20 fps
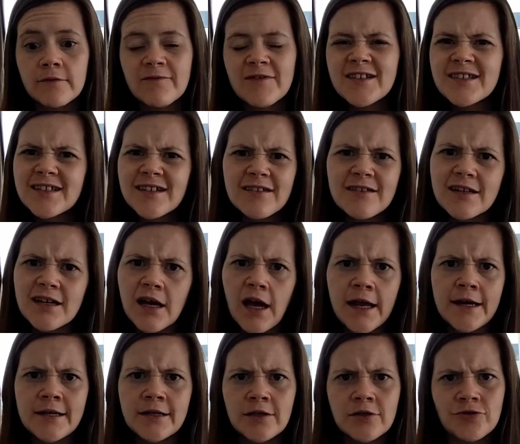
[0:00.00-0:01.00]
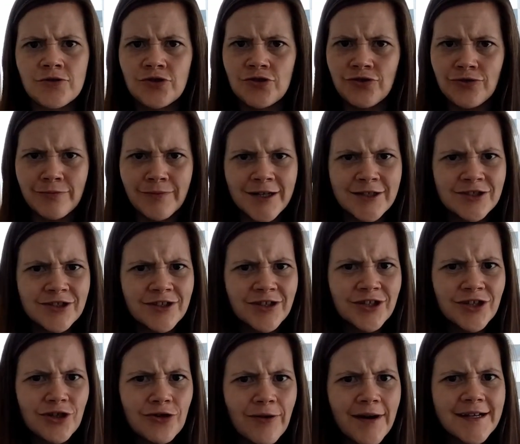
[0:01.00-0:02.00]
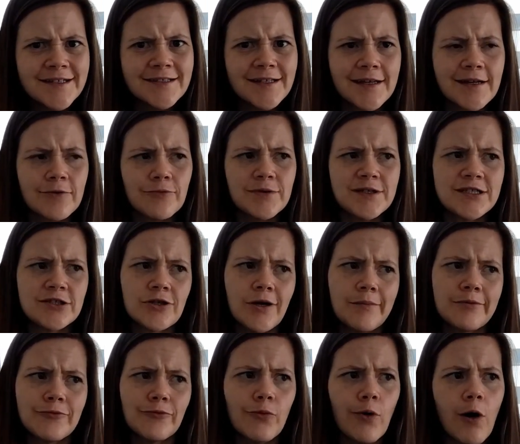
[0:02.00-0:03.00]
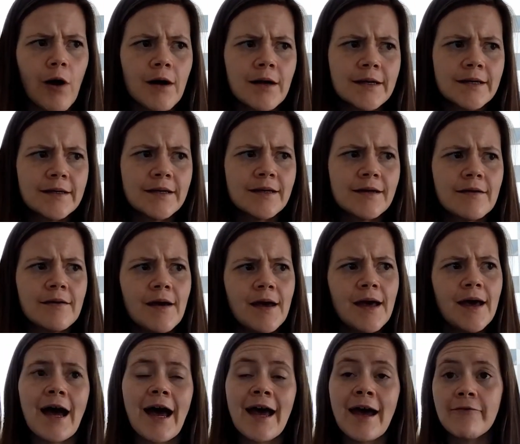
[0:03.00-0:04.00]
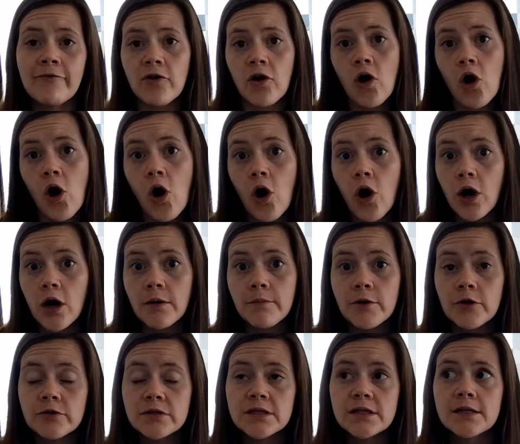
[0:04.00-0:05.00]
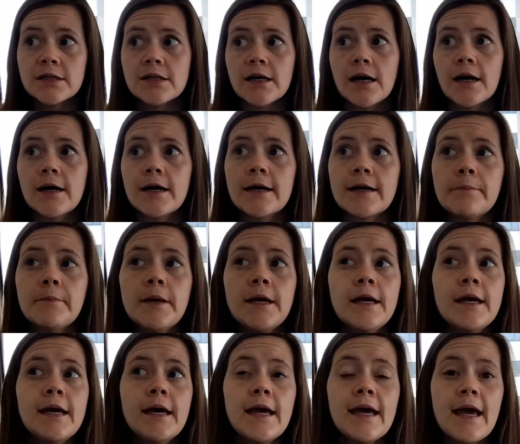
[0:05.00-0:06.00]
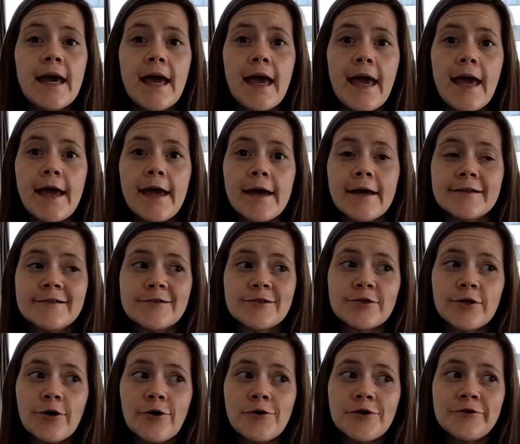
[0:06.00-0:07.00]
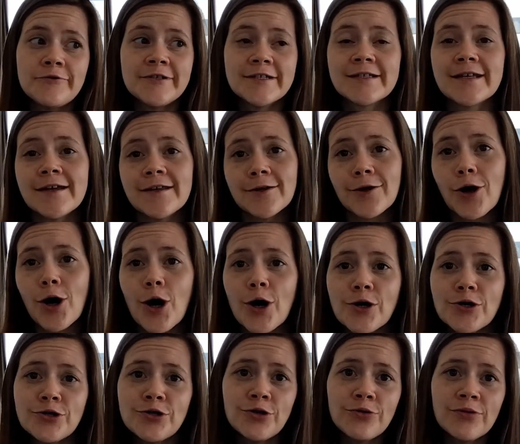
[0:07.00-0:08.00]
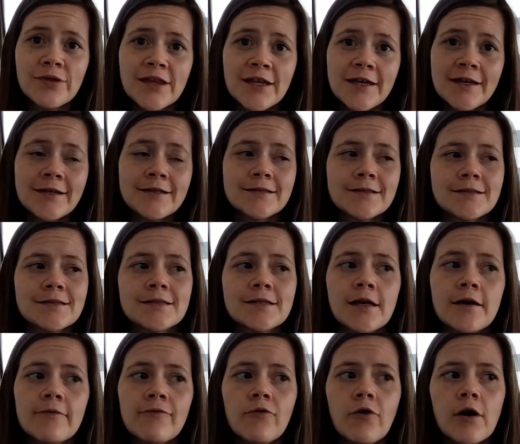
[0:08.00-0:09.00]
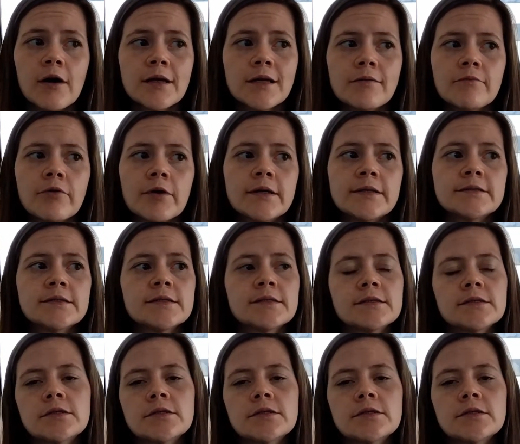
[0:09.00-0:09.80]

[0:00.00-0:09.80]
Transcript: Physically, I didn't do much in the US. Like, we stopped walking. I have a car most of the time. And so you just get in the car and do things instead of walking places.